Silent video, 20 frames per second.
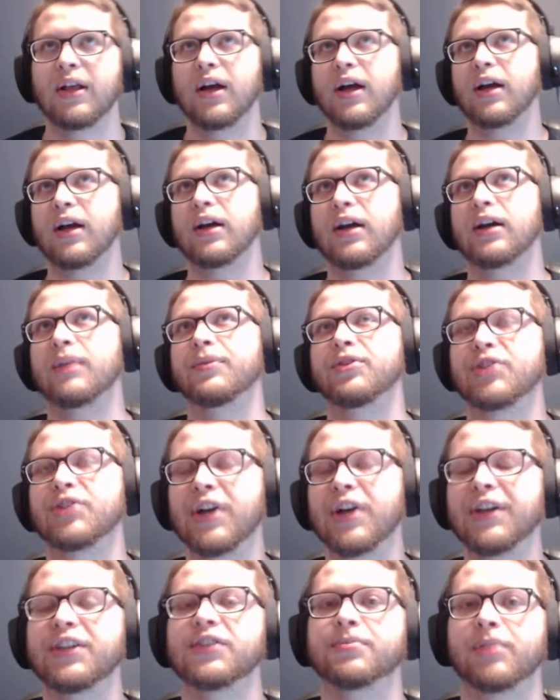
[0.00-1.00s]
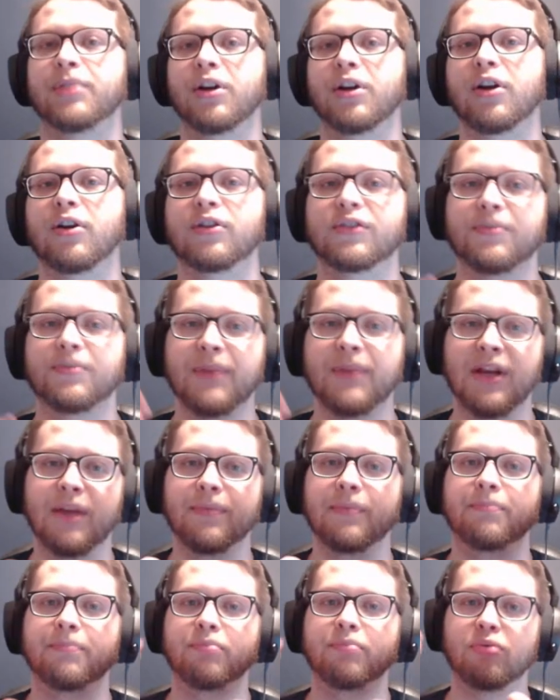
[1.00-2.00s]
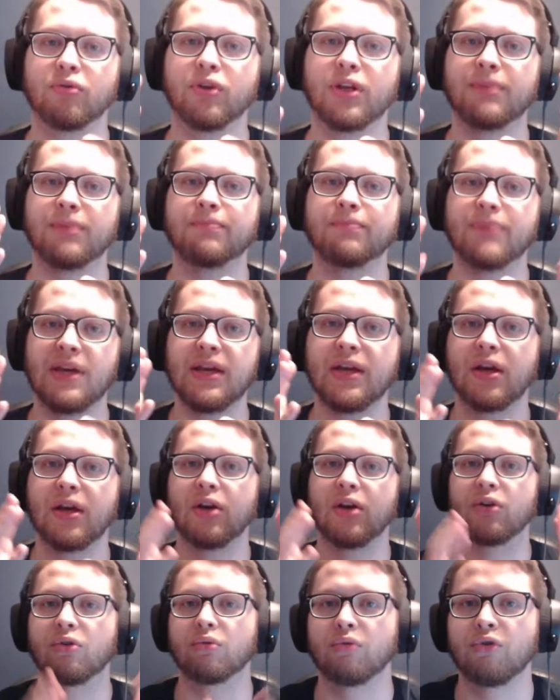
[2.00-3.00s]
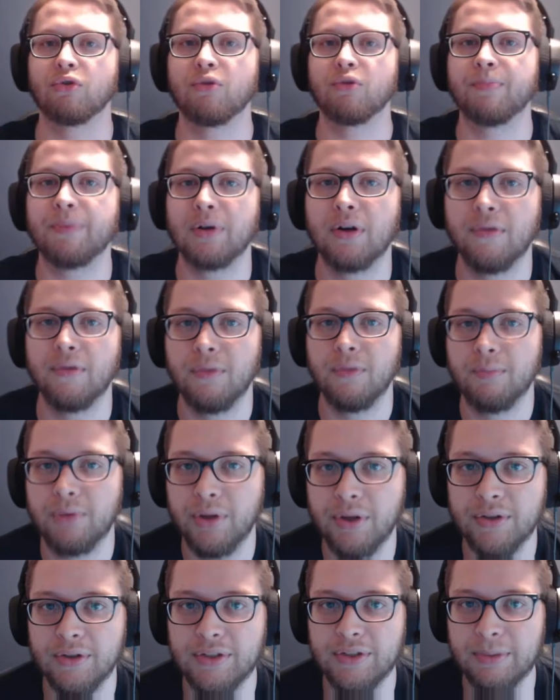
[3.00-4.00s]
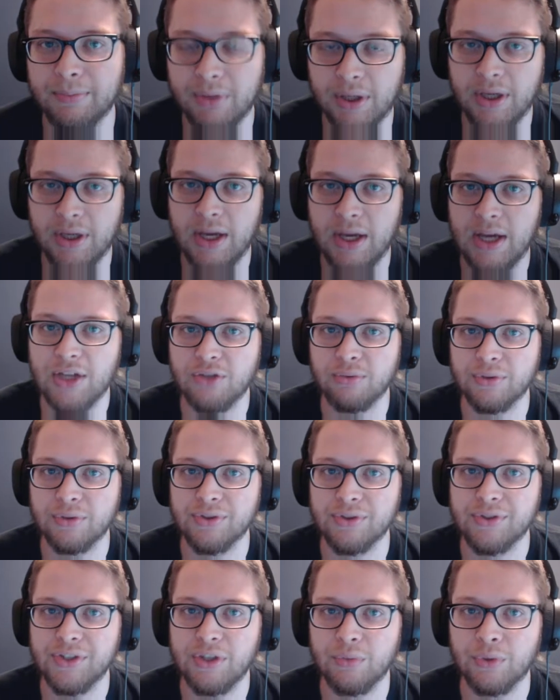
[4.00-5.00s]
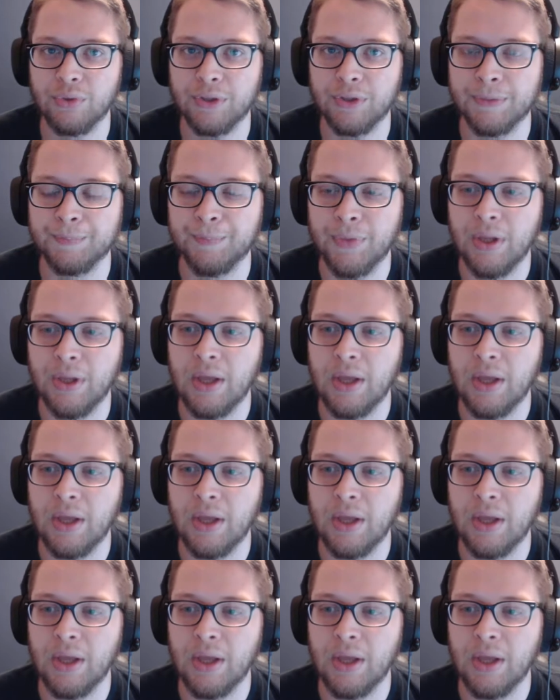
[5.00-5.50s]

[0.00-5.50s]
the Chinese players made up a pretty big group of the players that play H1Z1,